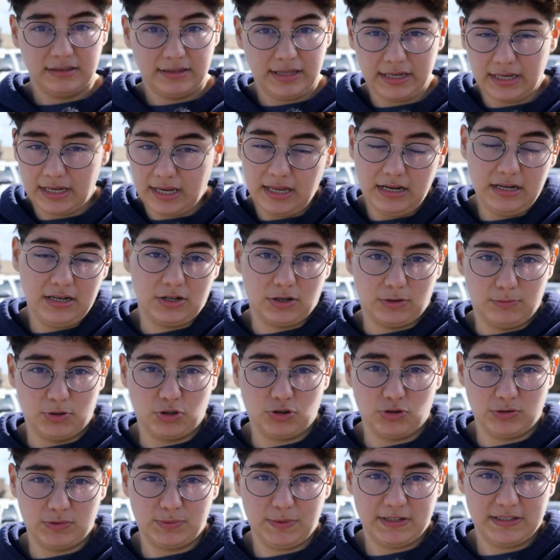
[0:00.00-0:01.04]
like any
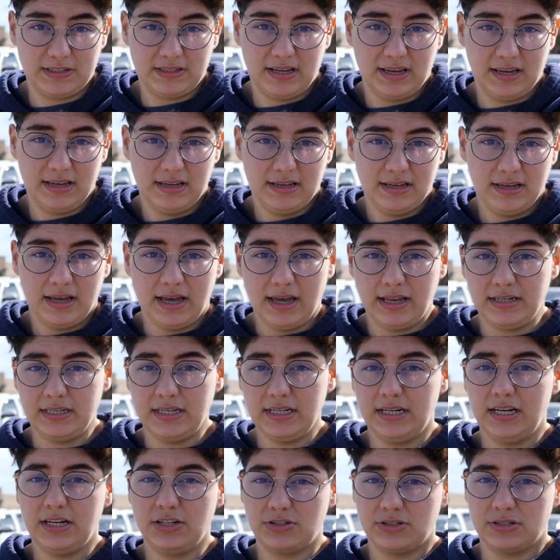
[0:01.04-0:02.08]
commercial space. And
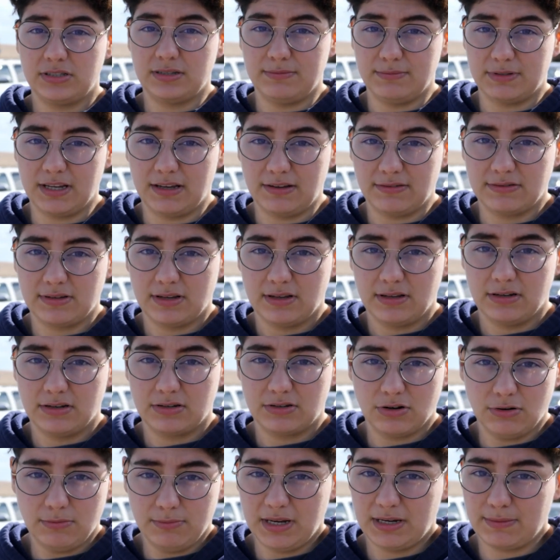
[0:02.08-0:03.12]
teenagers themselves
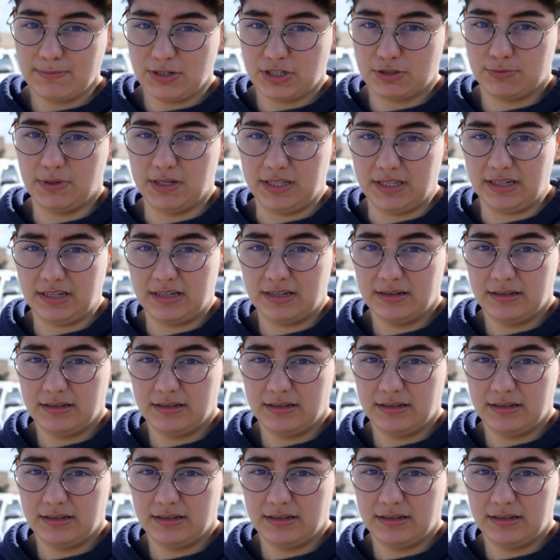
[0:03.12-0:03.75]
don't make much money,